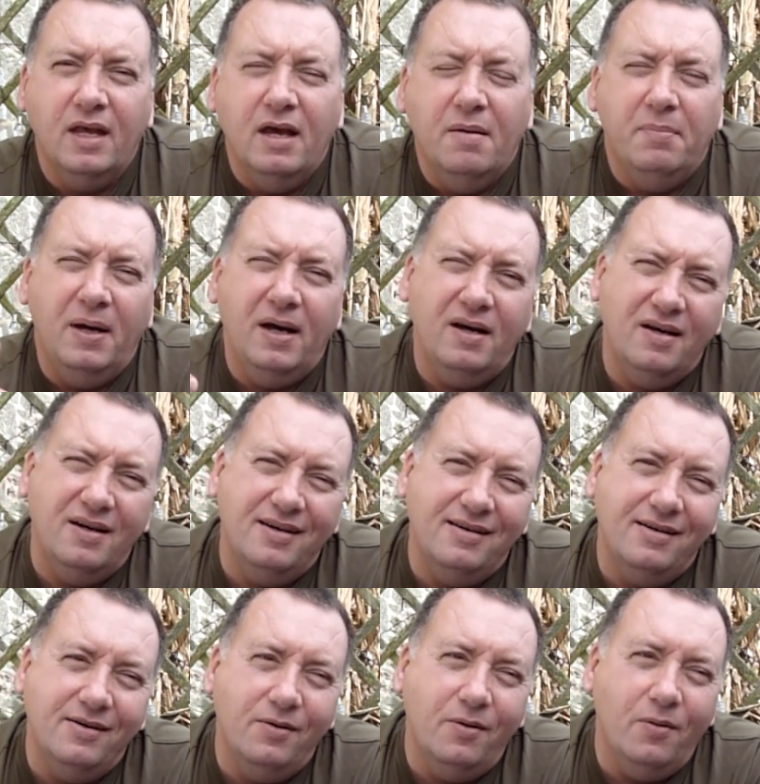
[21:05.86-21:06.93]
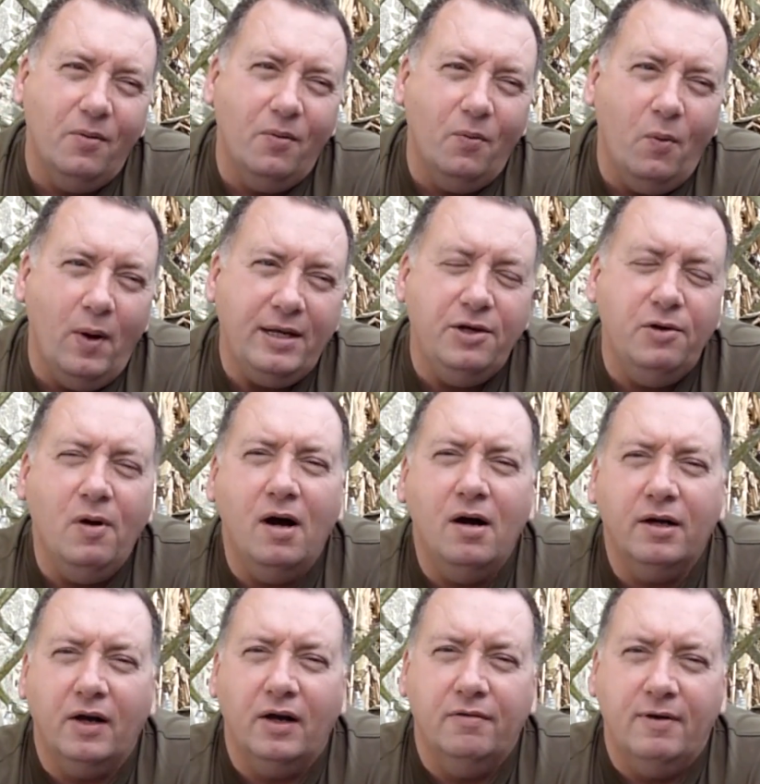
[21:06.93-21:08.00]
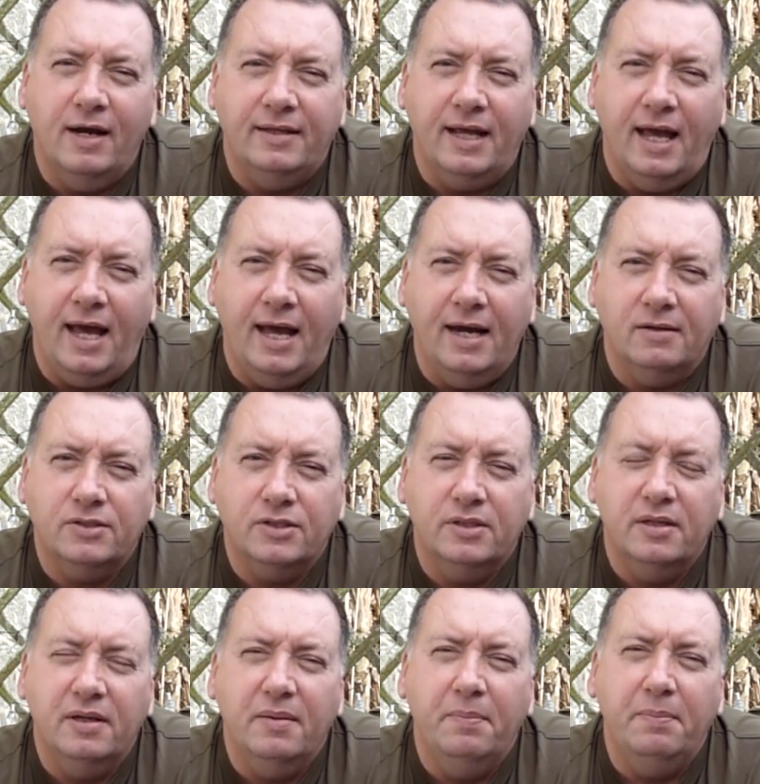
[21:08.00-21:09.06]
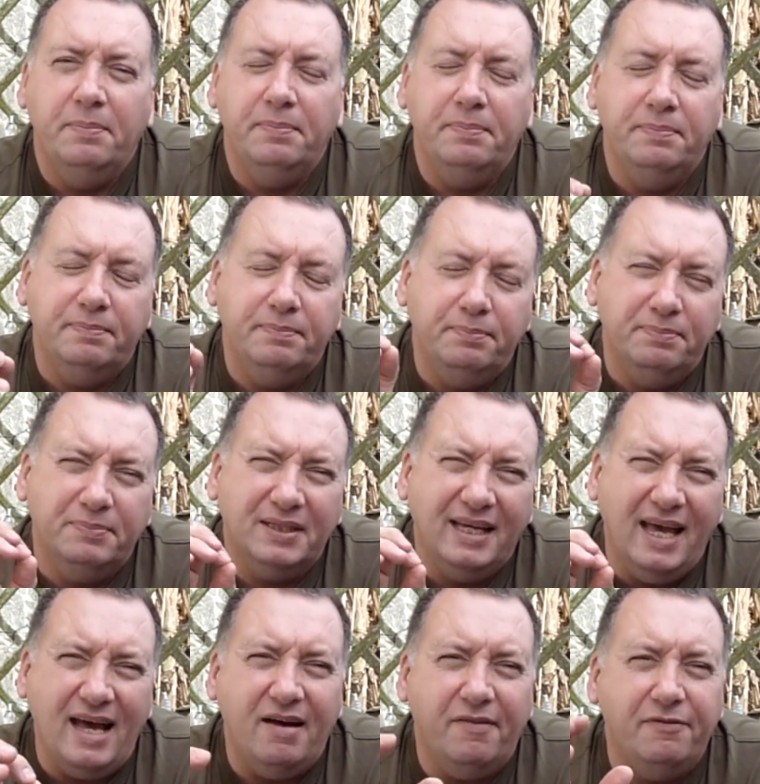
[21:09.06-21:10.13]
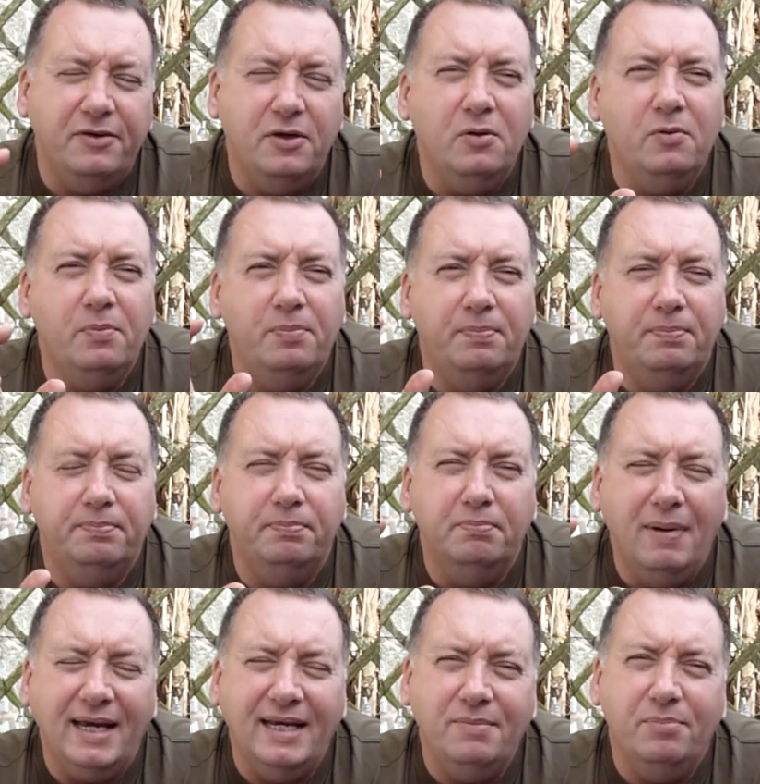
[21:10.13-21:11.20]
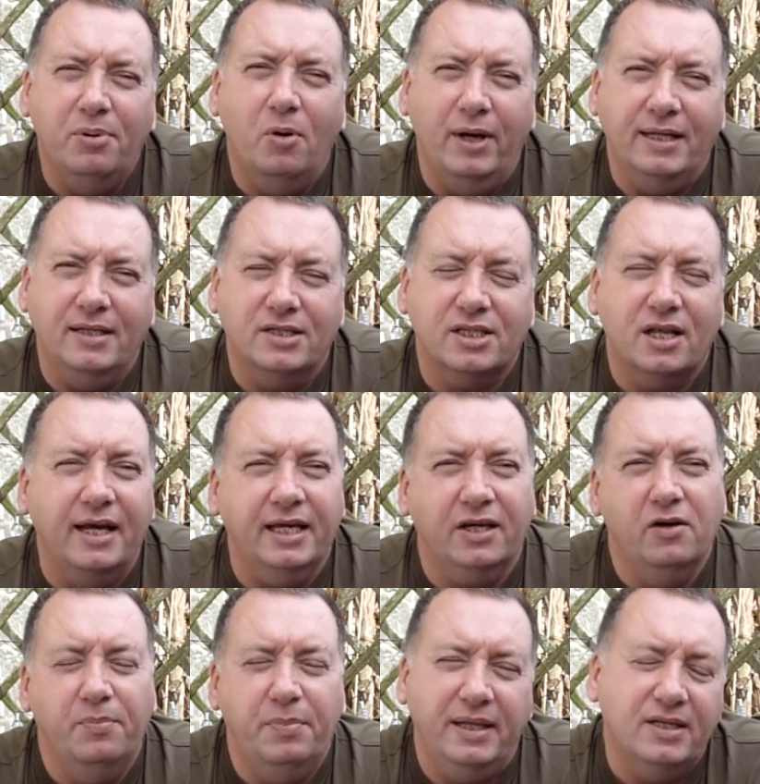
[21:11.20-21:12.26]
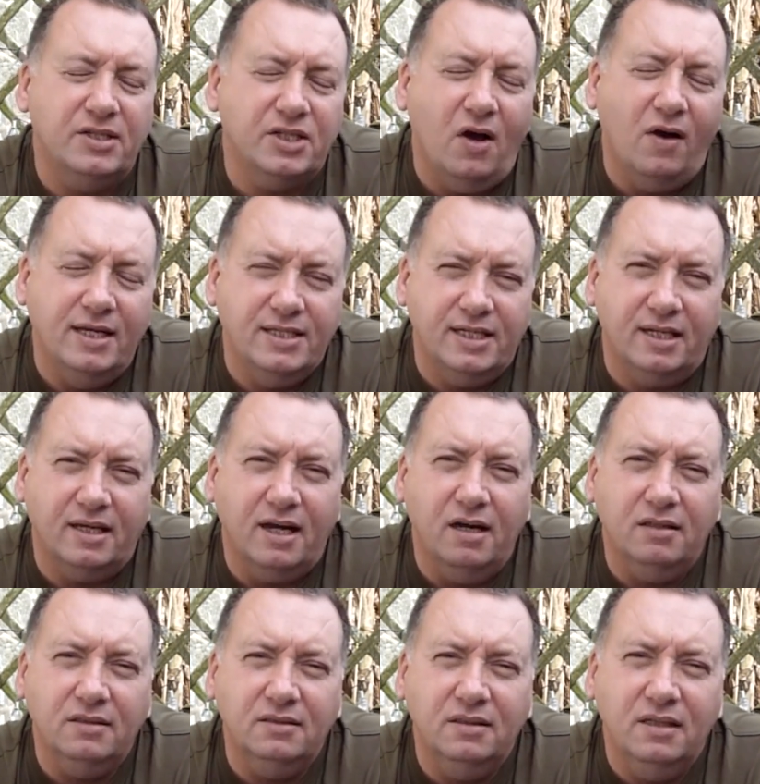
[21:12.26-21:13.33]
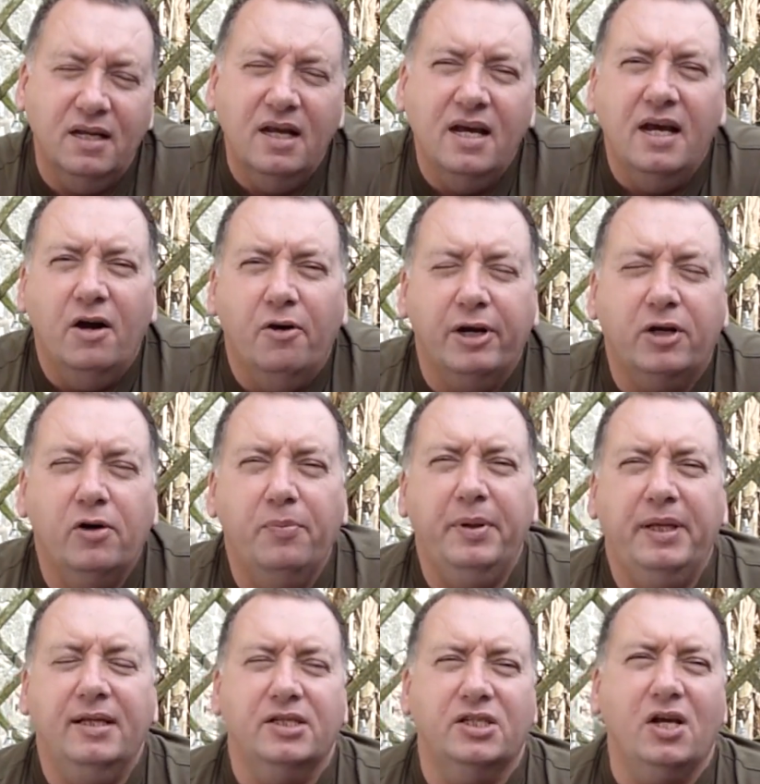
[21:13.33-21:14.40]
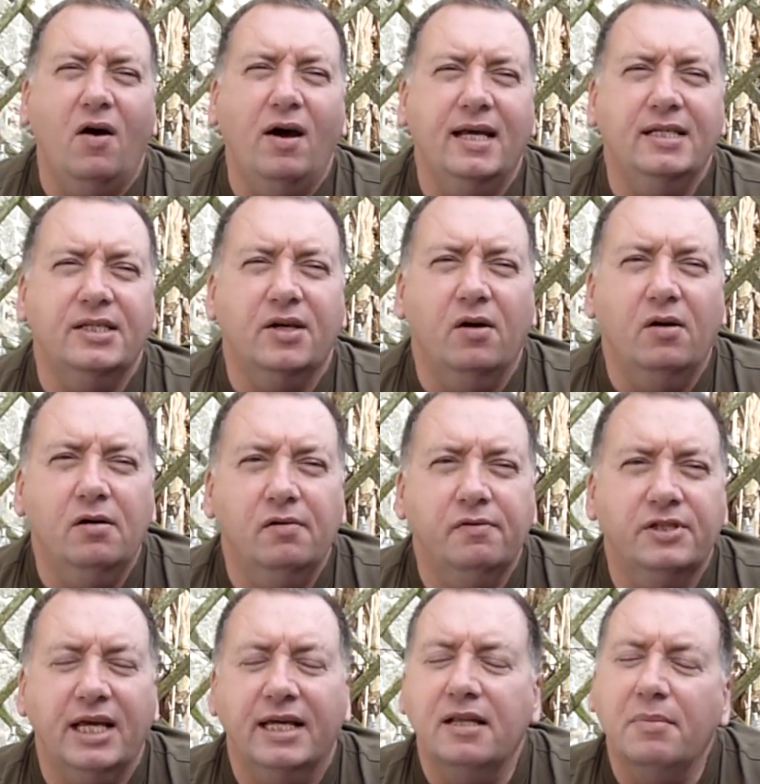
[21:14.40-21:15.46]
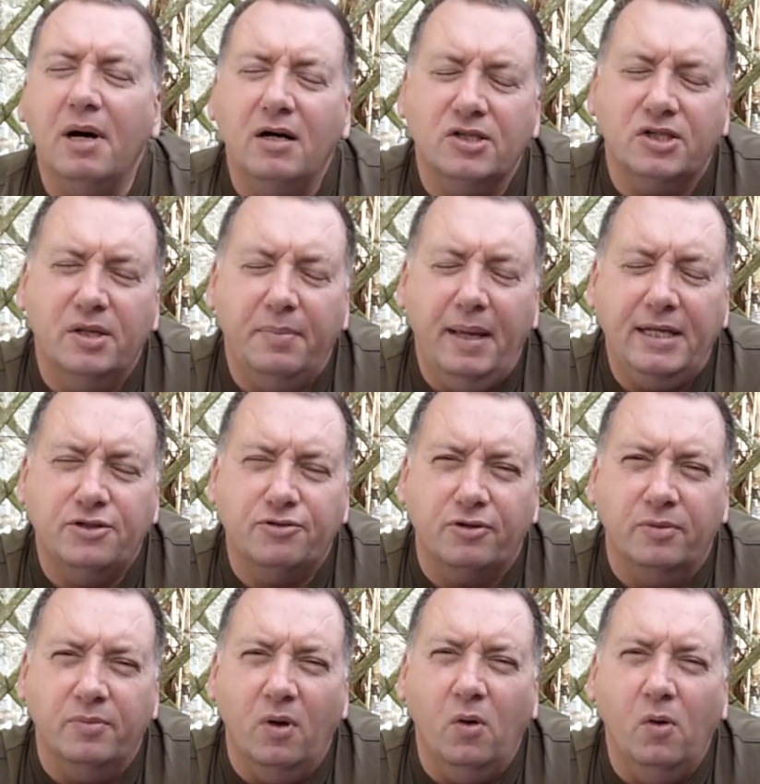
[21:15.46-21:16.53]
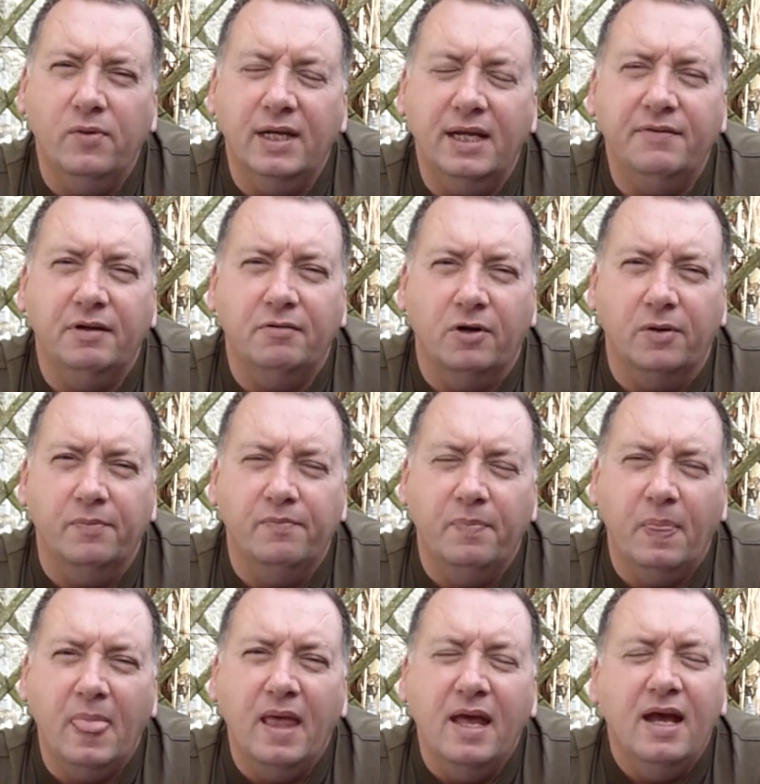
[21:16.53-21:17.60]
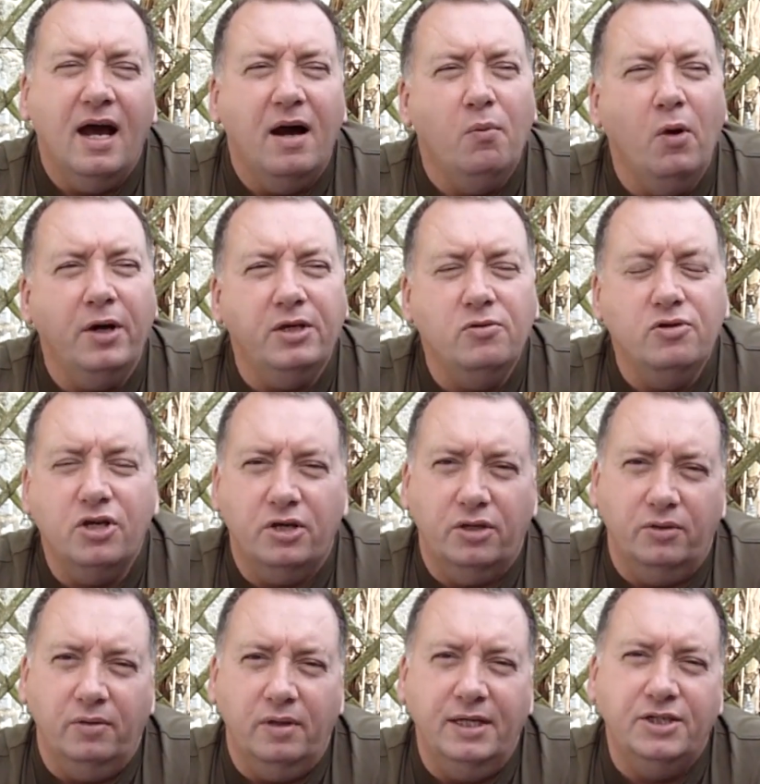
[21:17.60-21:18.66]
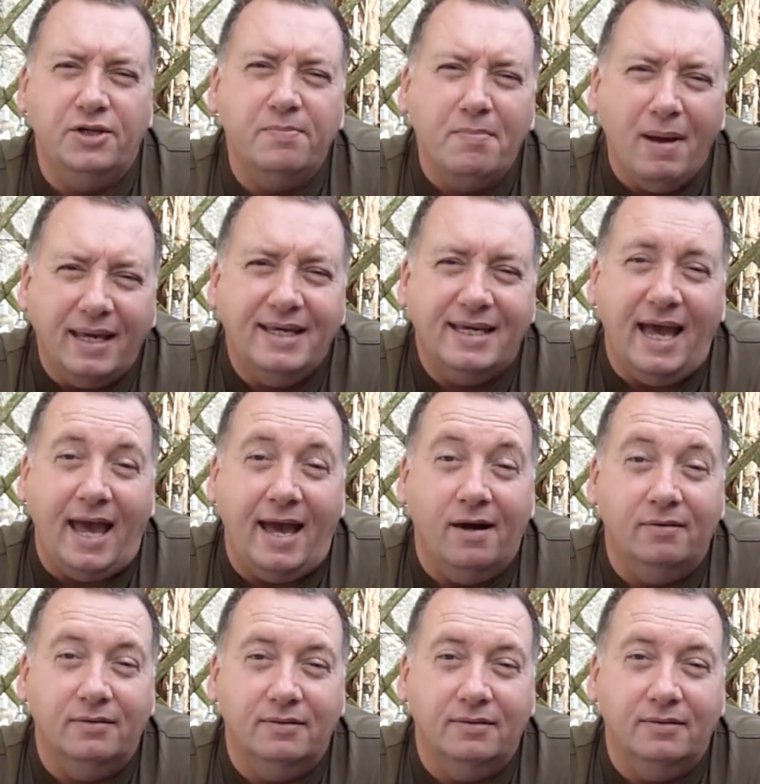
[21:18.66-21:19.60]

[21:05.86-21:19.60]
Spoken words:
but when you are going around the house, get a few main points. It could be the size of the garden, or it could be the size of, say, the master bedroom or the living room. And what you do is you make out